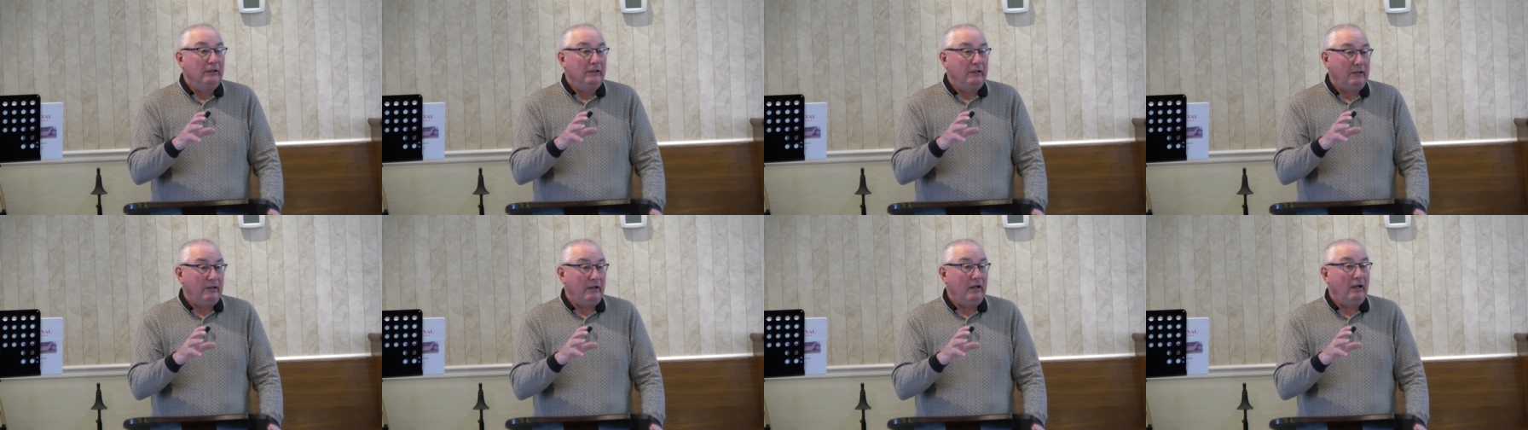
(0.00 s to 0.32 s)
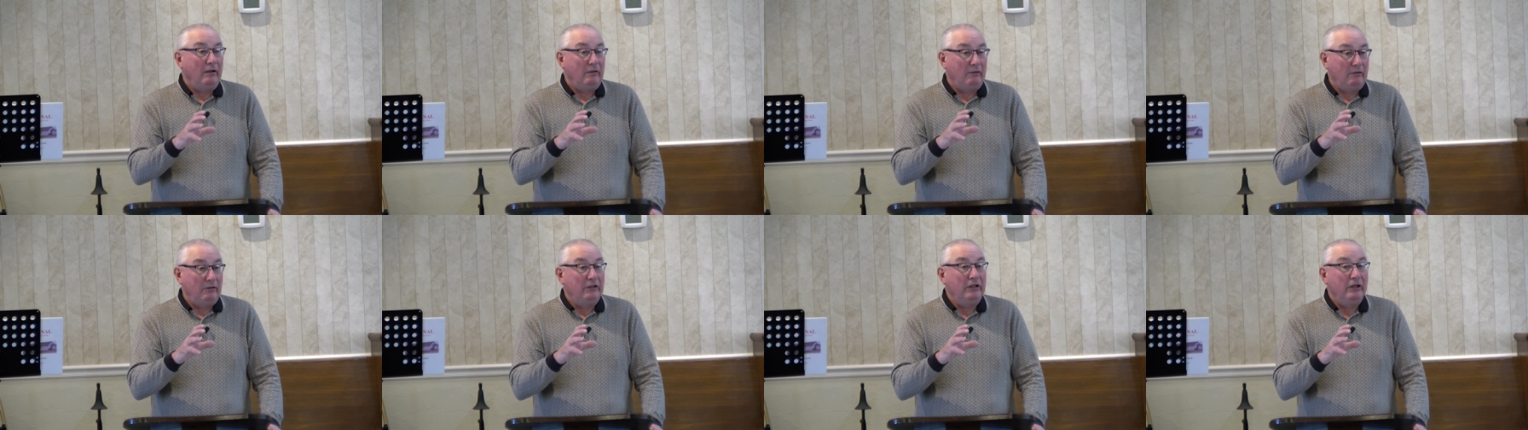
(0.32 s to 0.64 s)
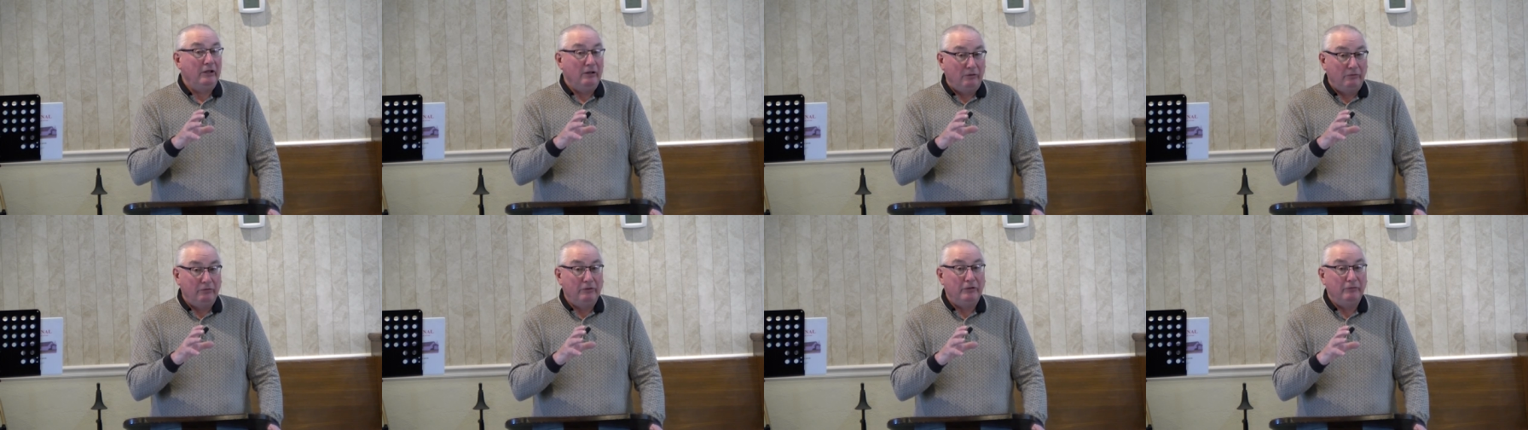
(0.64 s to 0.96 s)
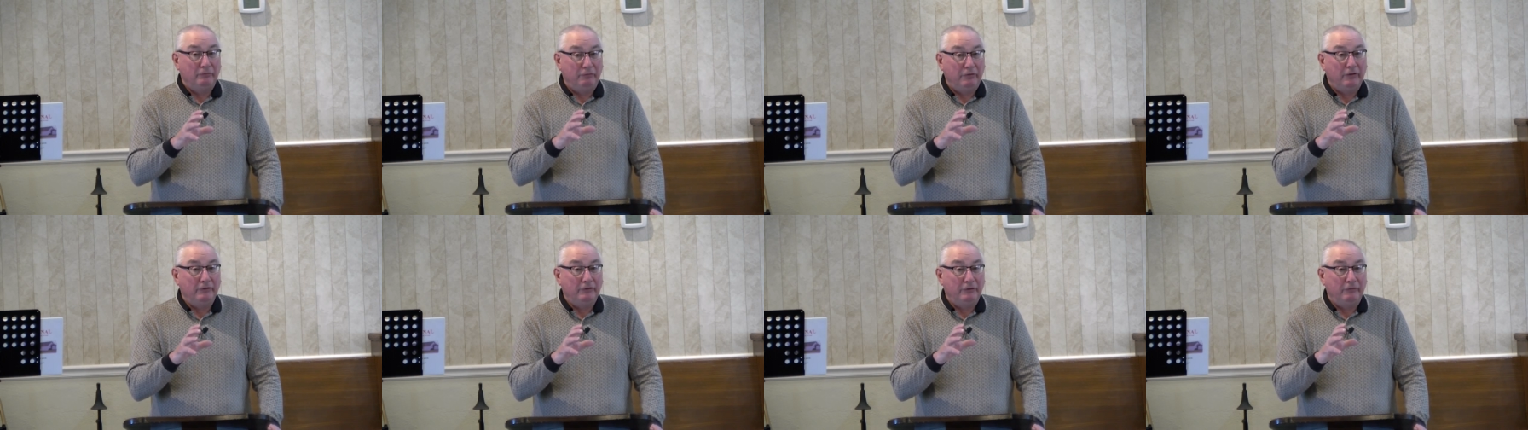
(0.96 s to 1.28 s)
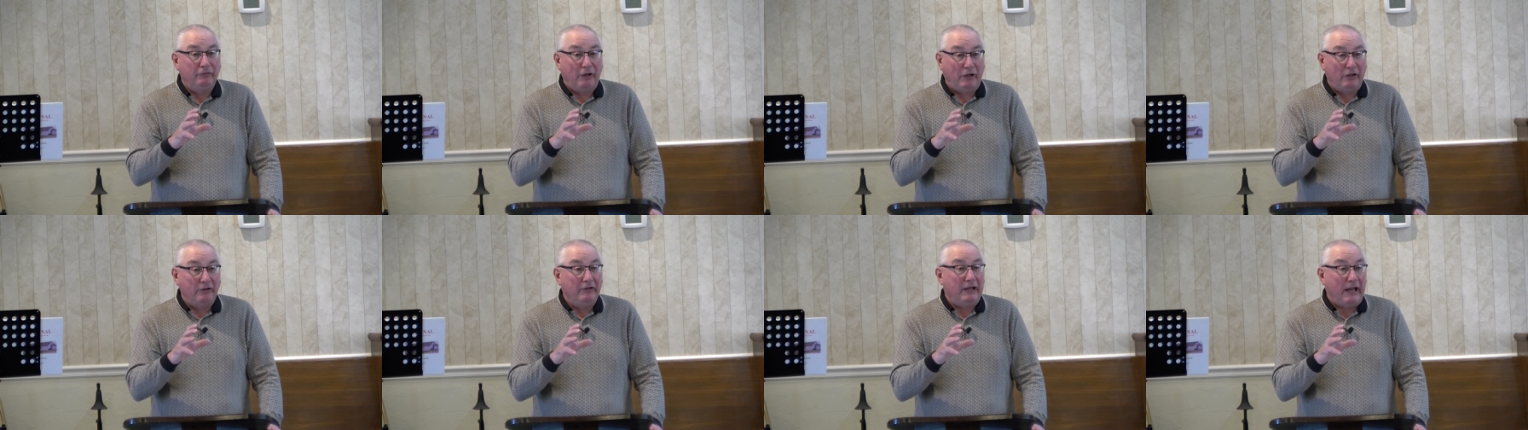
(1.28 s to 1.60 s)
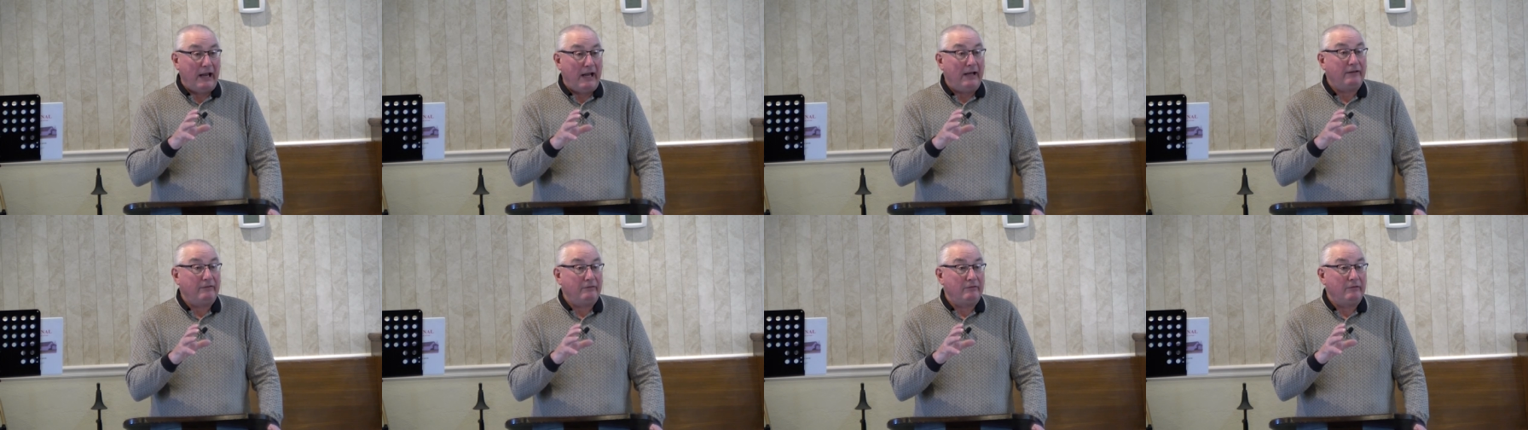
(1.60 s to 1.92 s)
You know, you know you've, you've heard
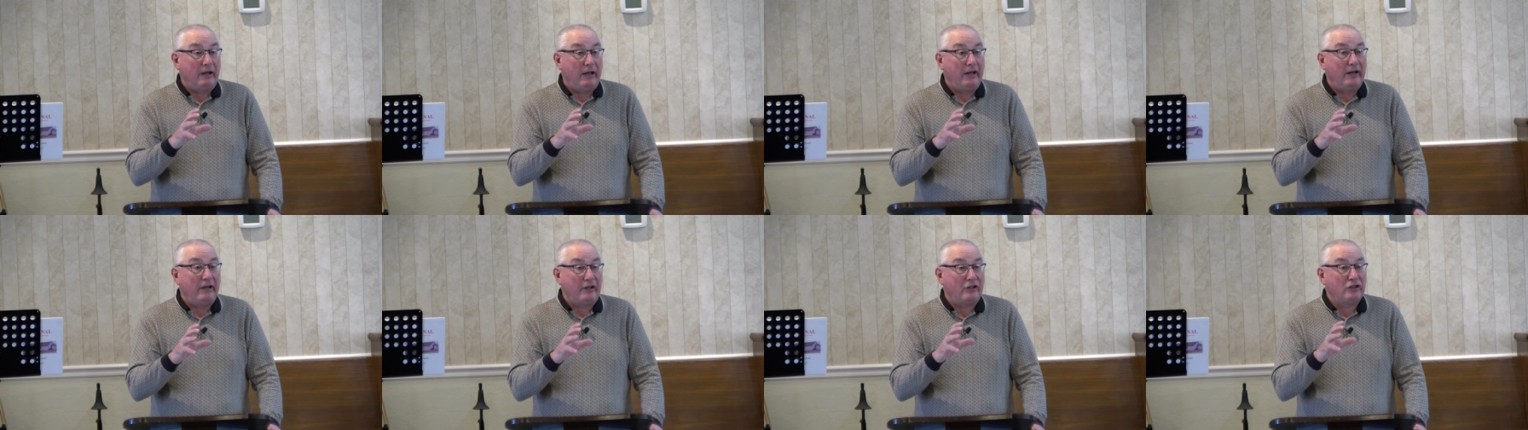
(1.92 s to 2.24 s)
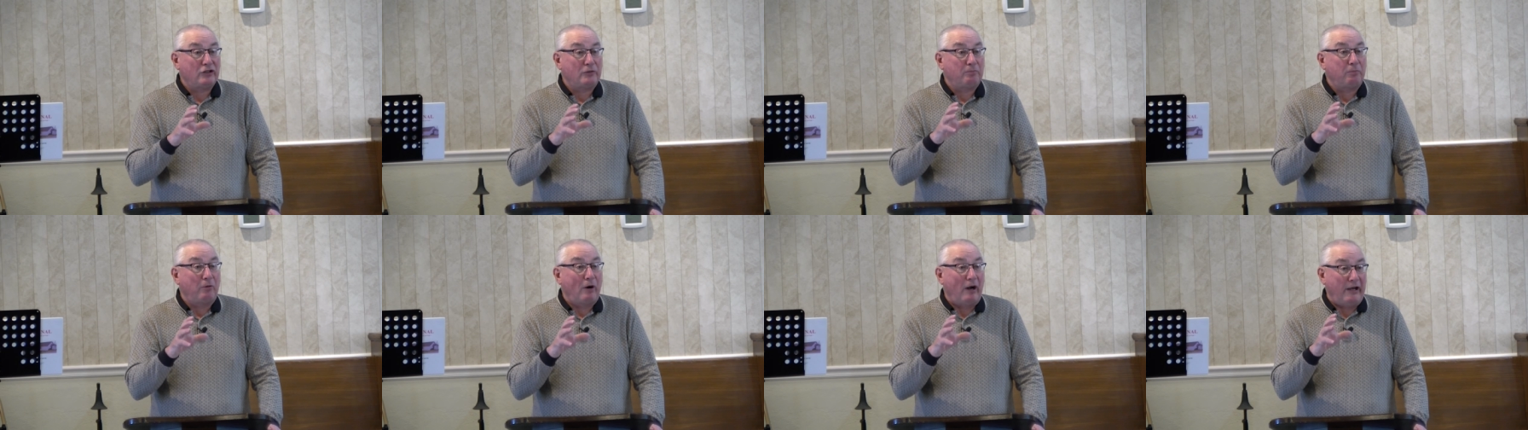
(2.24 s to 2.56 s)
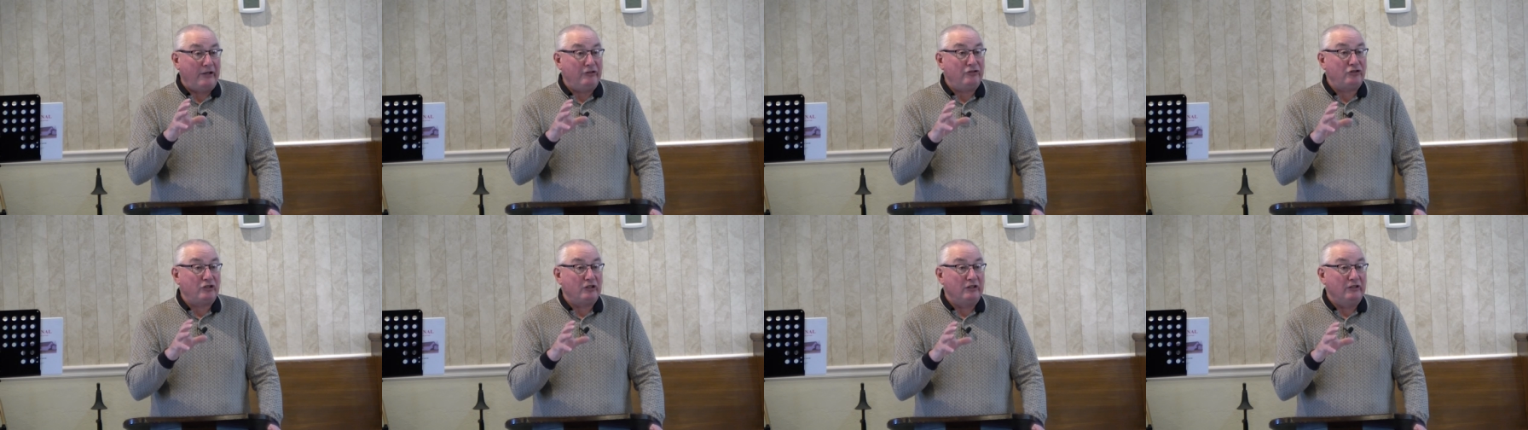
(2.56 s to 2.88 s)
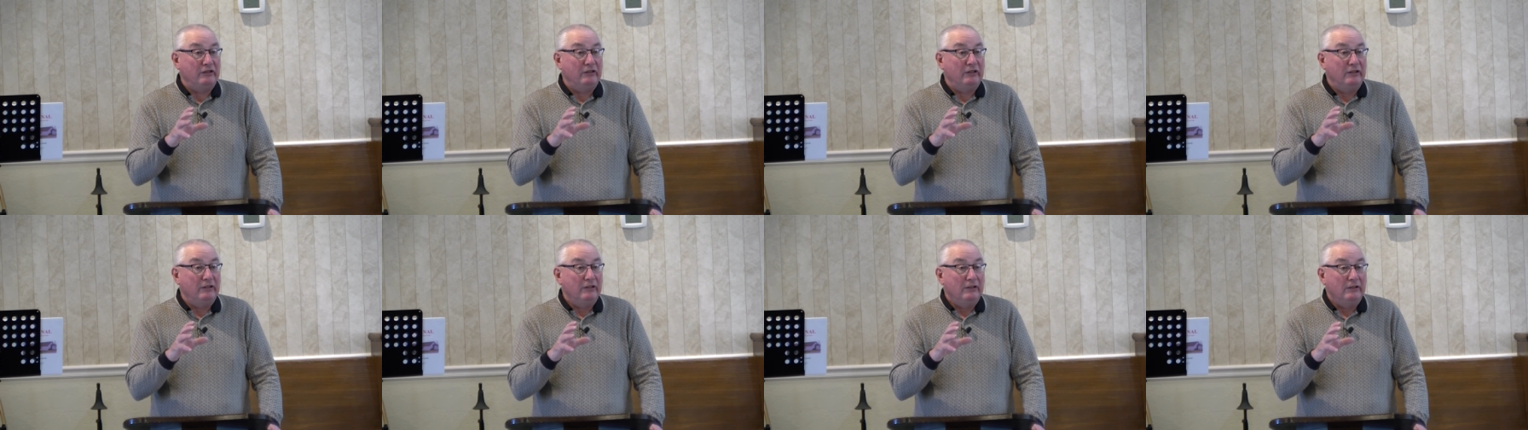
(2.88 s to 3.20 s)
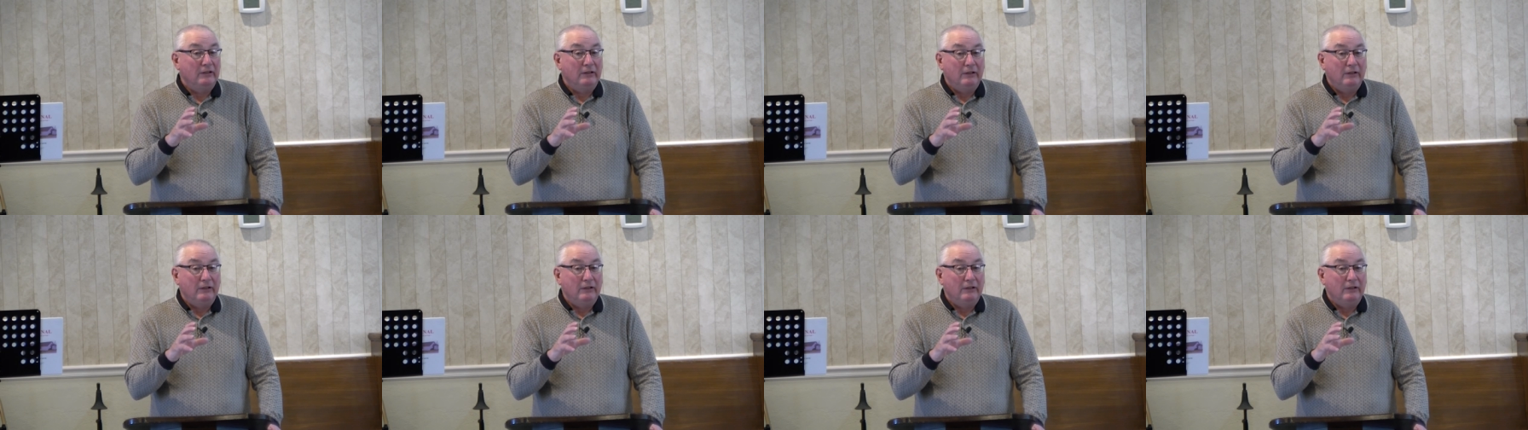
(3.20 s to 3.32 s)
that, that expression.